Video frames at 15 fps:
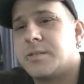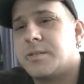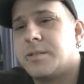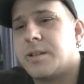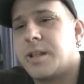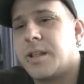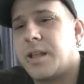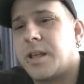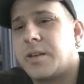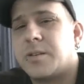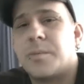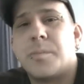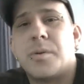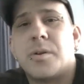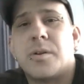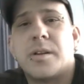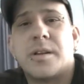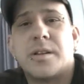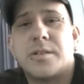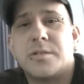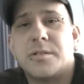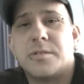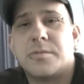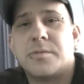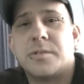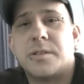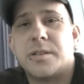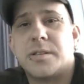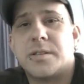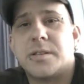they like to burn edges
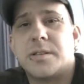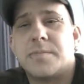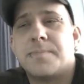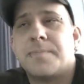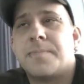real easy.